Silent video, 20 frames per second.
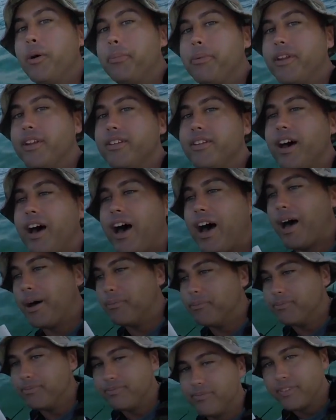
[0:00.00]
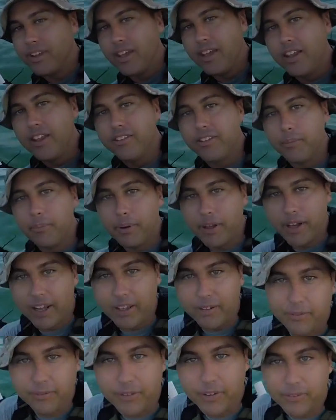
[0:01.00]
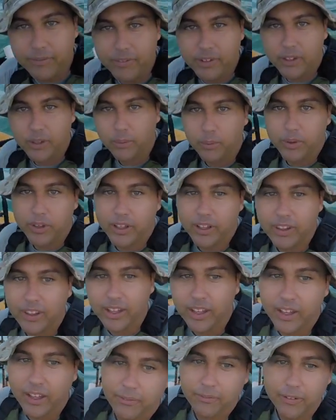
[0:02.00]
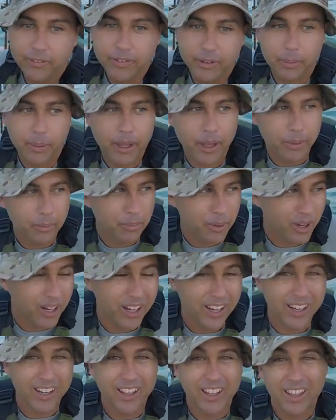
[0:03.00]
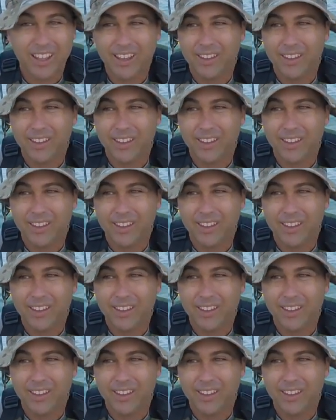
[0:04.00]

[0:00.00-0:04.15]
up the top. It's a pin 850 with a 50 pound braid.